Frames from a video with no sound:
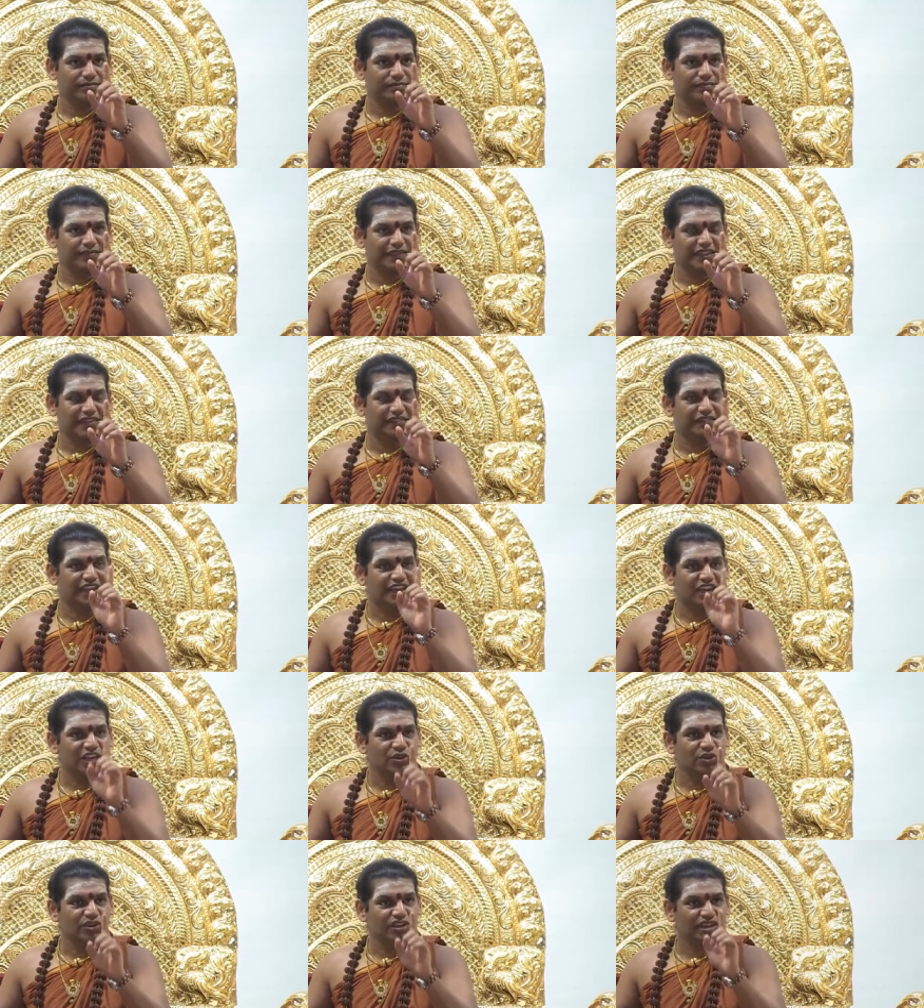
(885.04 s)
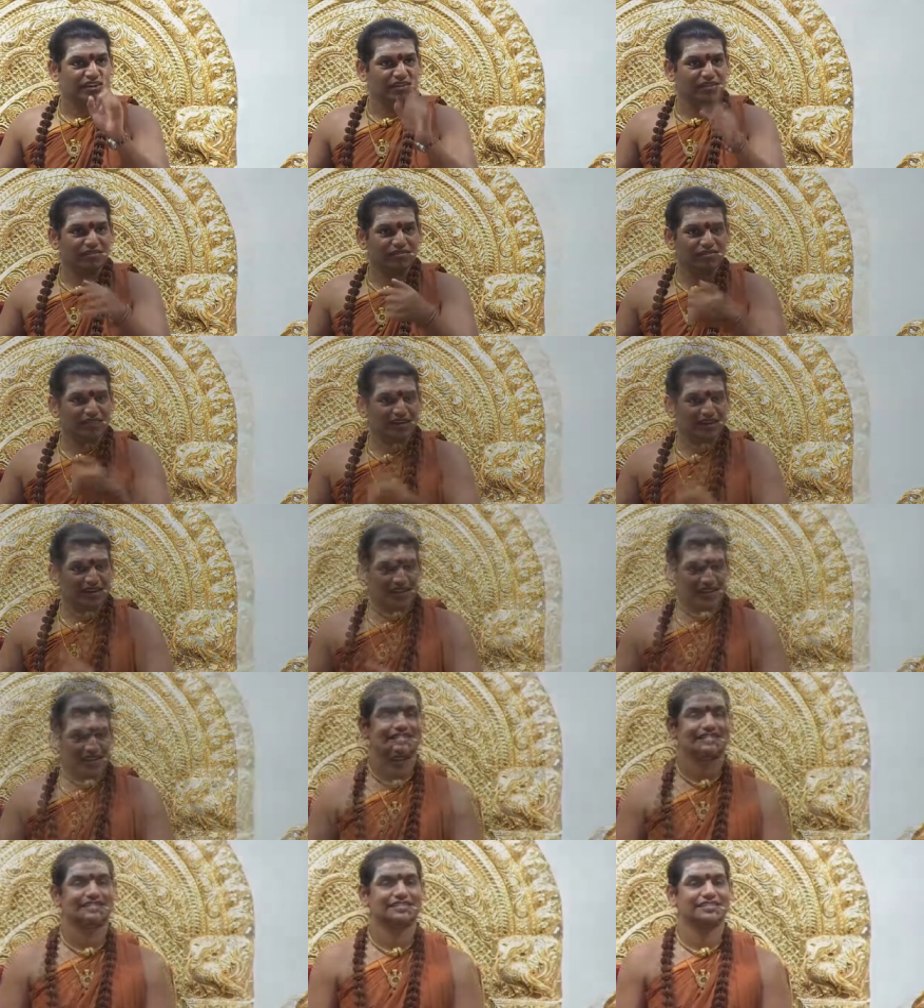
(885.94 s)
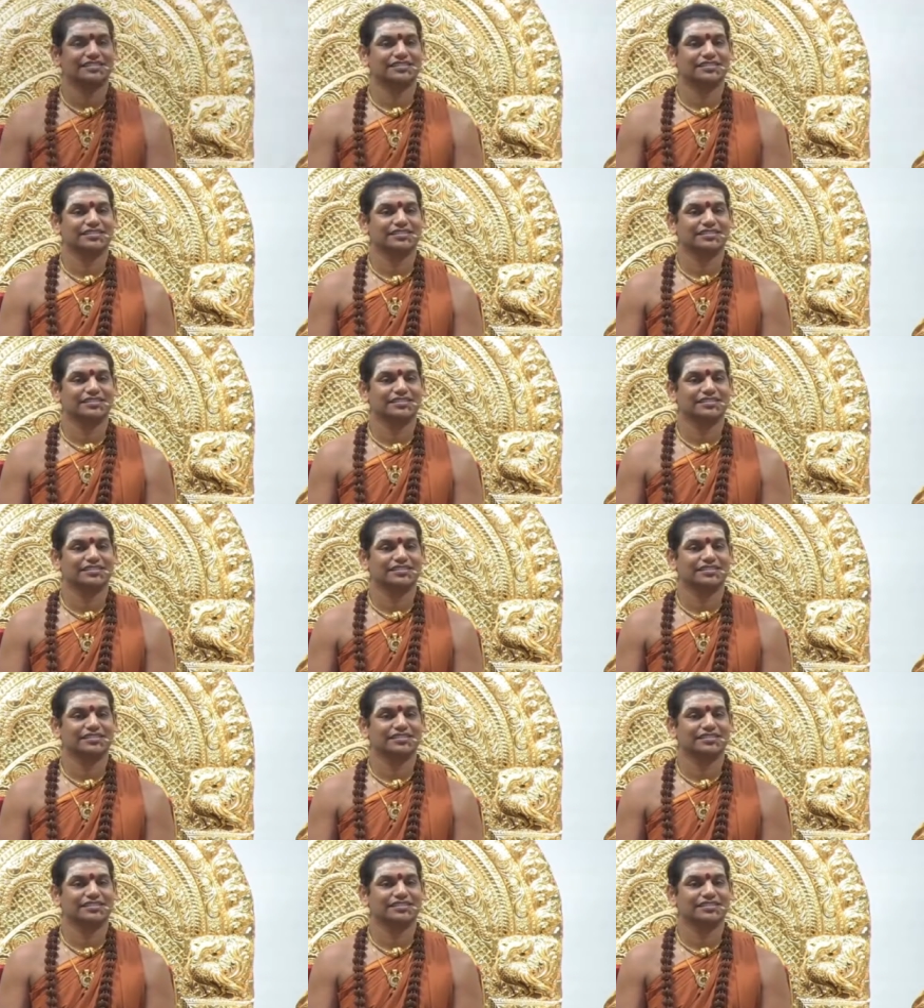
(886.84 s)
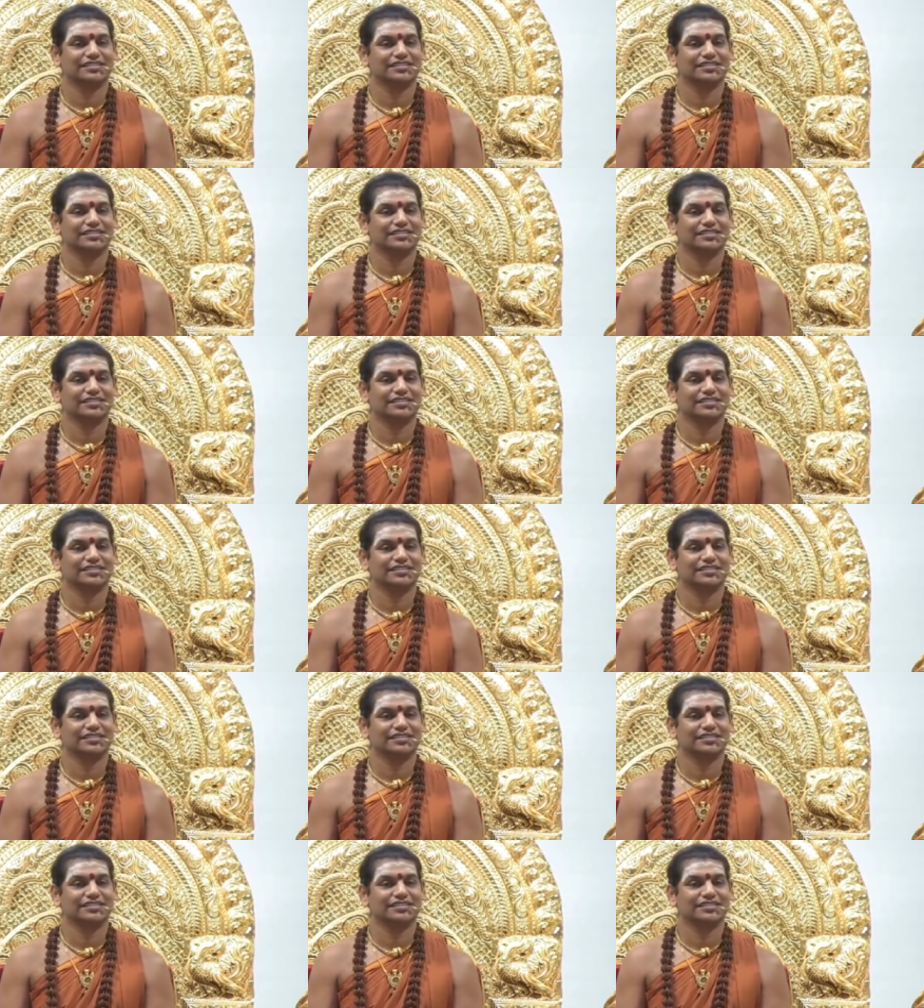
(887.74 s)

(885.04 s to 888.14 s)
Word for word: When you give words and don't fulfill,